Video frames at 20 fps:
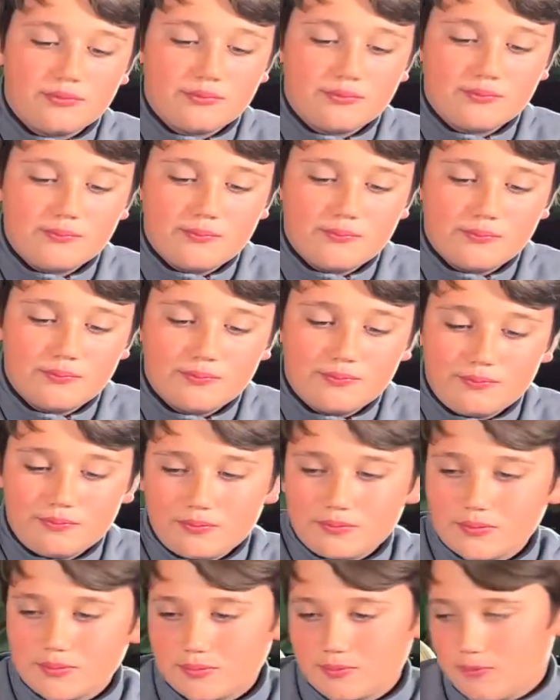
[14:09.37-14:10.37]

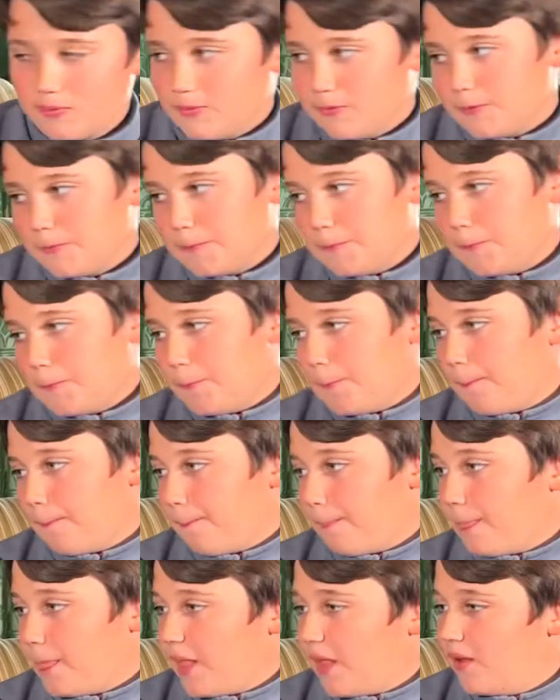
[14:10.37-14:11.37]

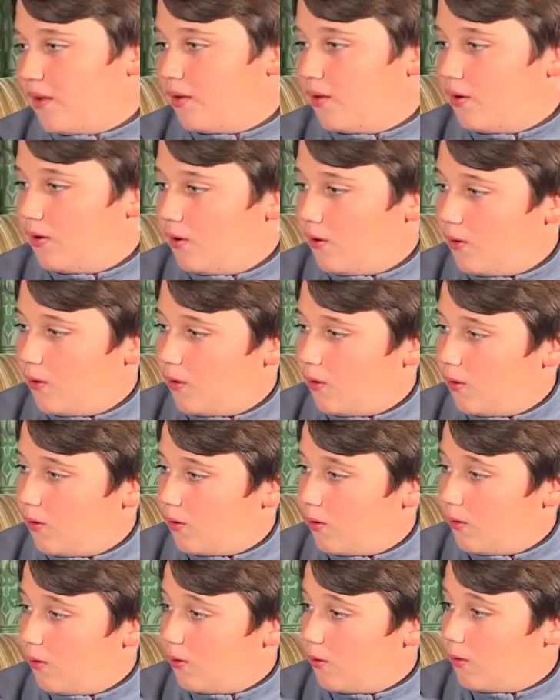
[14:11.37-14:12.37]

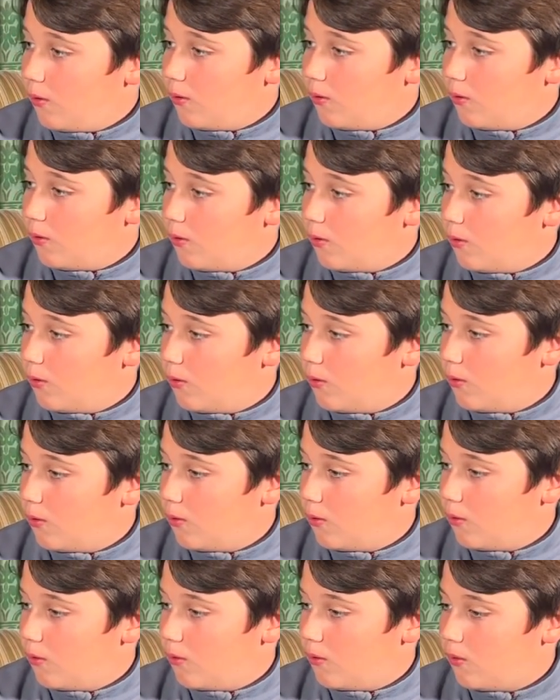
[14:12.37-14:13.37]

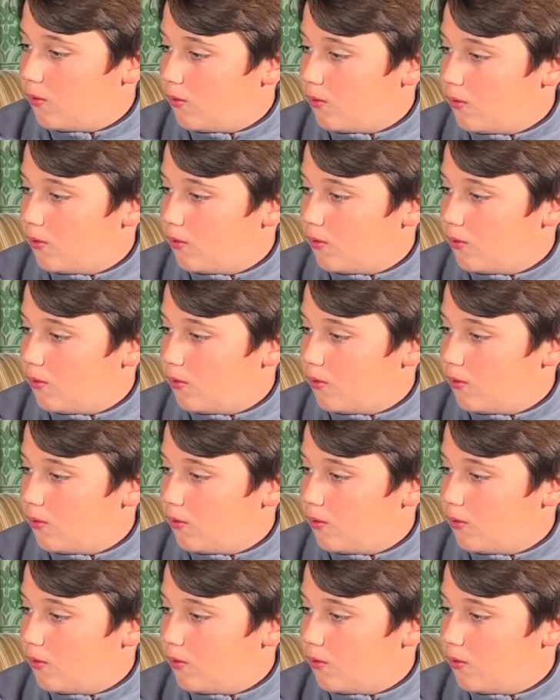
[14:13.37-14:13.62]
The person shown says nothing.